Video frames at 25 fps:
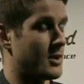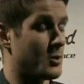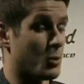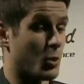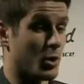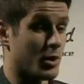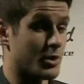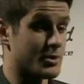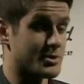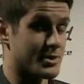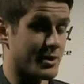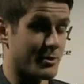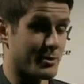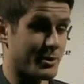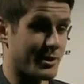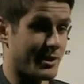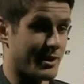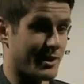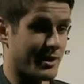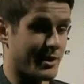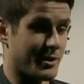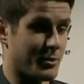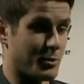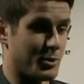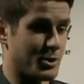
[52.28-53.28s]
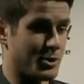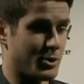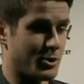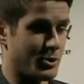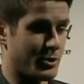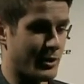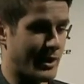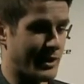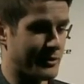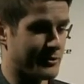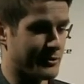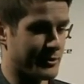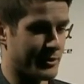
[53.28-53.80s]
It was. I mean, we
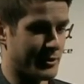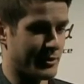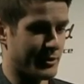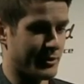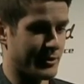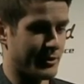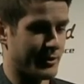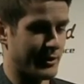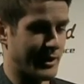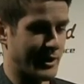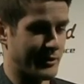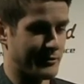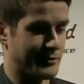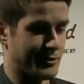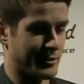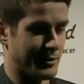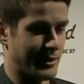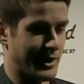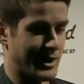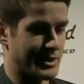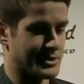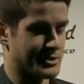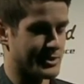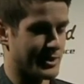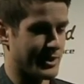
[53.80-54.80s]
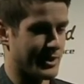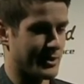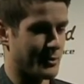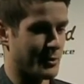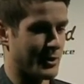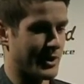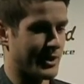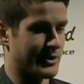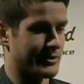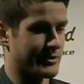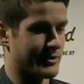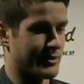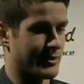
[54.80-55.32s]
knew after last night
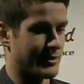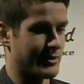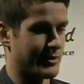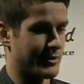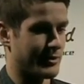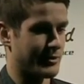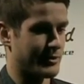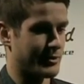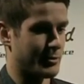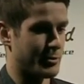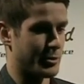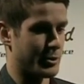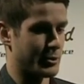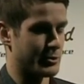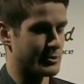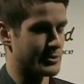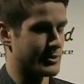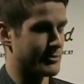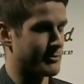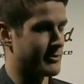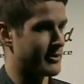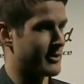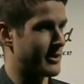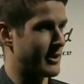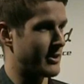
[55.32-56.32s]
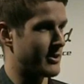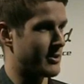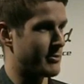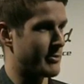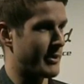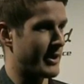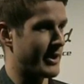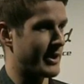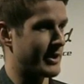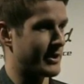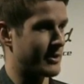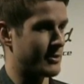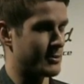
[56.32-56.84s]
we had to pull something out of the
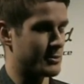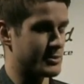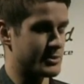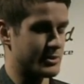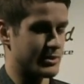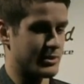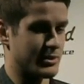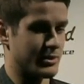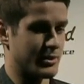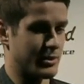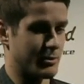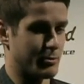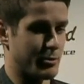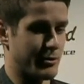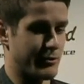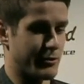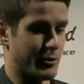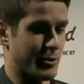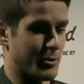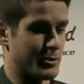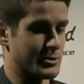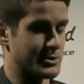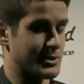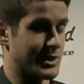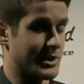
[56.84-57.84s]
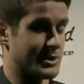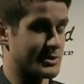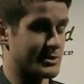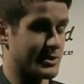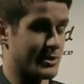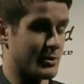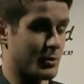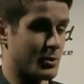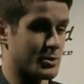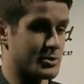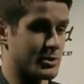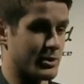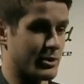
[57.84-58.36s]
bag. The performance last
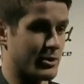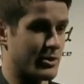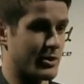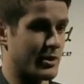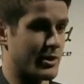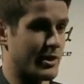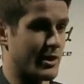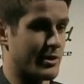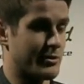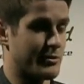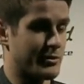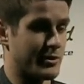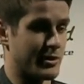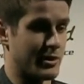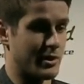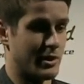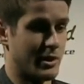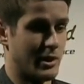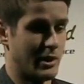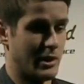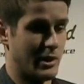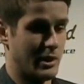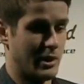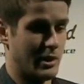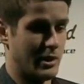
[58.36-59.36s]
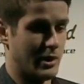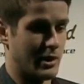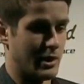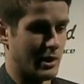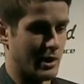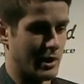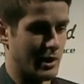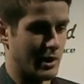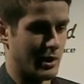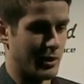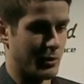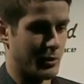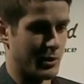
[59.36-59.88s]
night wasn't good enough, and
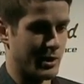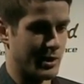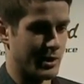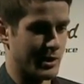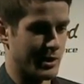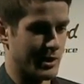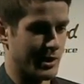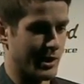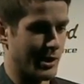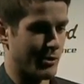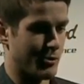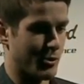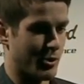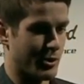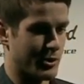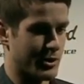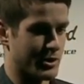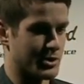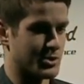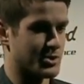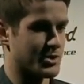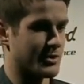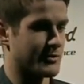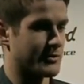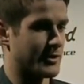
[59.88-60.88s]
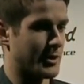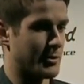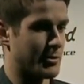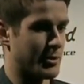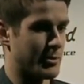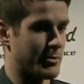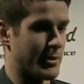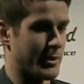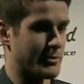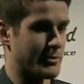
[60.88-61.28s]
we had a rocket shoved up our